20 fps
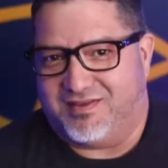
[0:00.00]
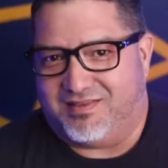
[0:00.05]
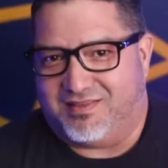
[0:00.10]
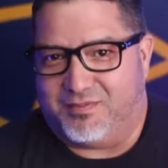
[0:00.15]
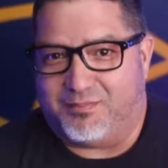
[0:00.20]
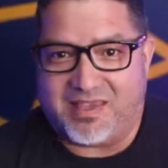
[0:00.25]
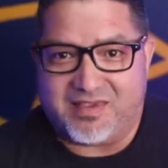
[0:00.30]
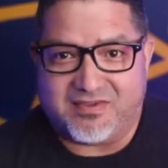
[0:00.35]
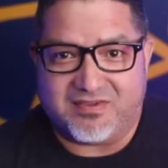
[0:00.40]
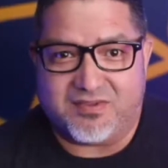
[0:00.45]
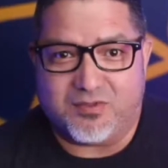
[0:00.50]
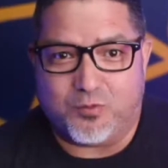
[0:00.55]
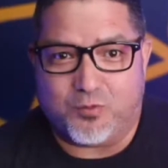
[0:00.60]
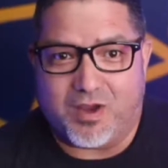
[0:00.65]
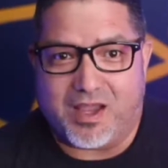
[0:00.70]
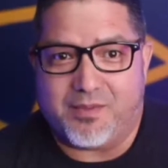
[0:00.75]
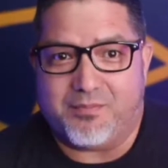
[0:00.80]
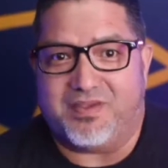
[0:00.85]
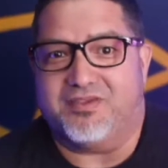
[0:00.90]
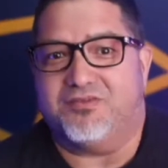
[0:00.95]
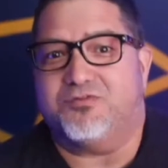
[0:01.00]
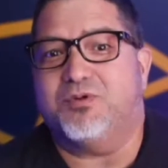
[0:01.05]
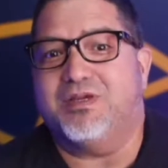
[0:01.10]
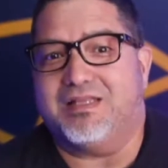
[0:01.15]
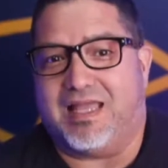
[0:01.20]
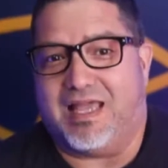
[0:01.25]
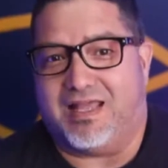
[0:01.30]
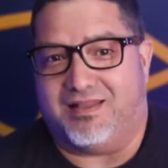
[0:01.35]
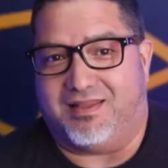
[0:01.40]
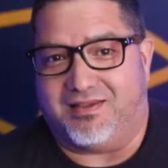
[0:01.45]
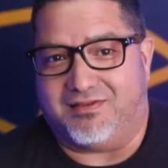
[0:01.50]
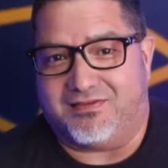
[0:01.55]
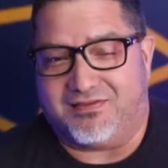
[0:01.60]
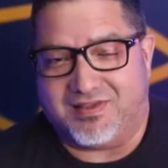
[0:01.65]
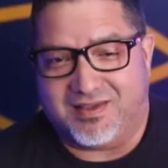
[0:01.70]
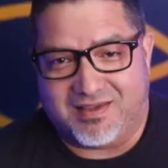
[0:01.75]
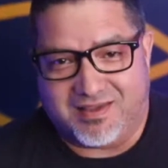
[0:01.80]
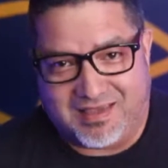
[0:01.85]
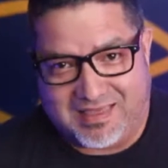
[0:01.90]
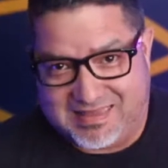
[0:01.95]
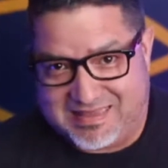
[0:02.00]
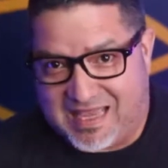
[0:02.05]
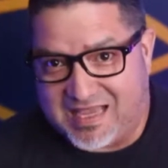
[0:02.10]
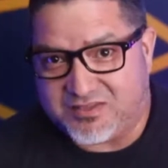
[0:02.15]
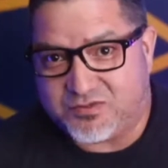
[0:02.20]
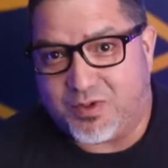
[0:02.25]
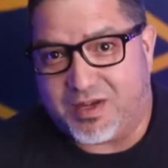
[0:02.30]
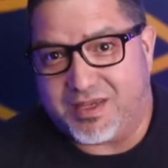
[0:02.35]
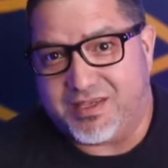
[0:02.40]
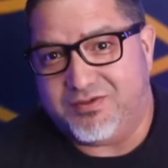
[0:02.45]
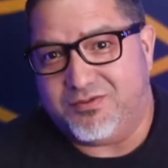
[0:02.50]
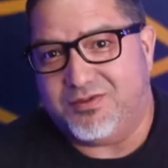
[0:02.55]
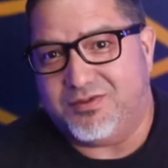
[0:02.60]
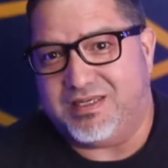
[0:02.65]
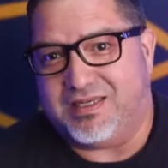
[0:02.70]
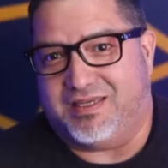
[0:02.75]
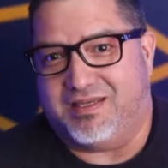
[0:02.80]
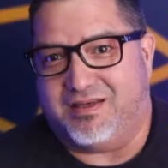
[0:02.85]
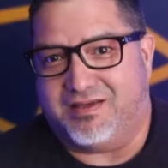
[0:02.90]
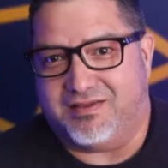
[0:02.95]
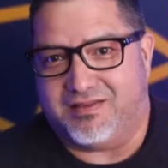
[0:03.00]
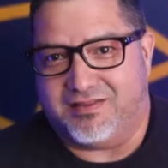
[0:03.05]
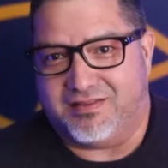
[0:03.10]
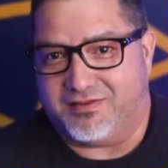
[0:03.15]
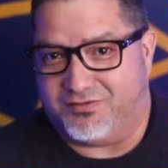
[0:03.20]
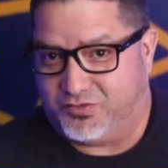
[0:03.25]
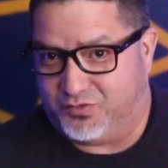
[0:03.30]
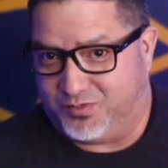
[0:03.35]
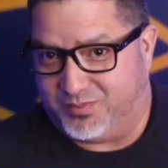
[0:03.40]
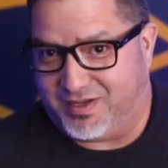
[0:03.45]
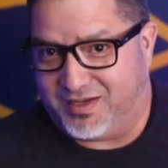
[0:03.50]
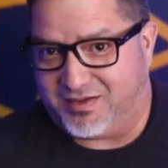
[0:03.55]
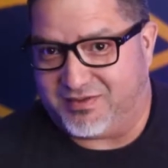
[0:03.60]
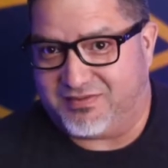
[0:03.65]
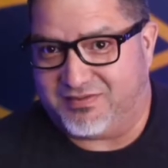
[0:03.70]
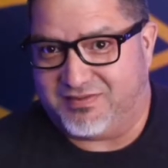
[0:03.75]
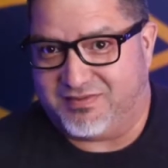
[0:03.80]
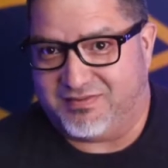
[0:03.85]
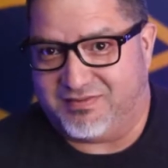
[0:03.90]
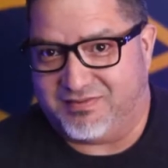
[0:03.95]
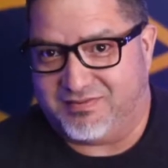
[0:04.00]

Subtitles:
The pace of the web is relentless, and that's why you need the Toolbox.